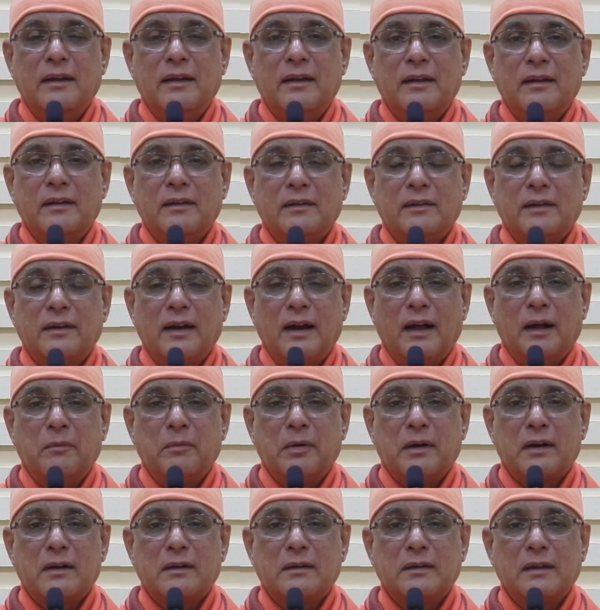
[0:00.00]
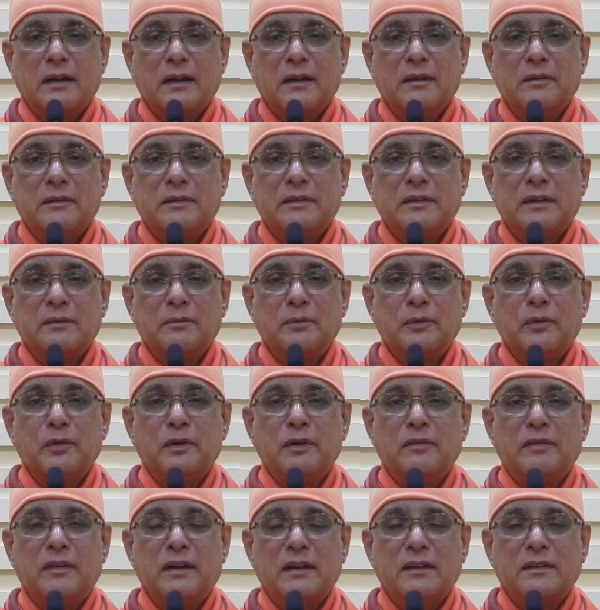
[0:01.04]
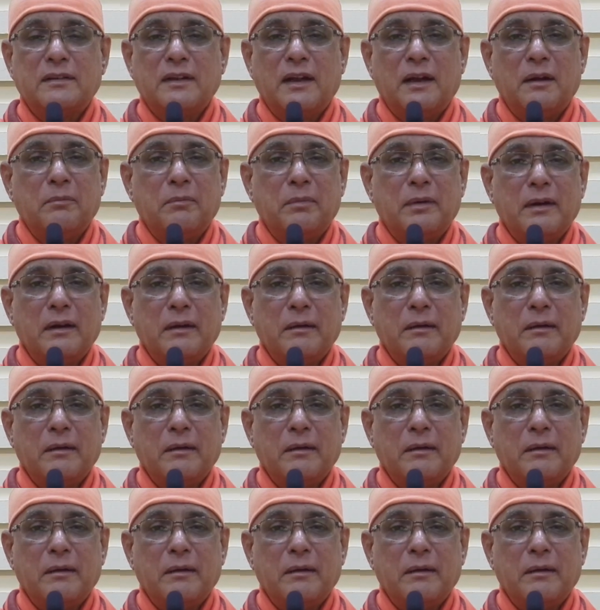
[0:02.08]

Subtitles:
Sri Ramakrishna gives a beautiful example.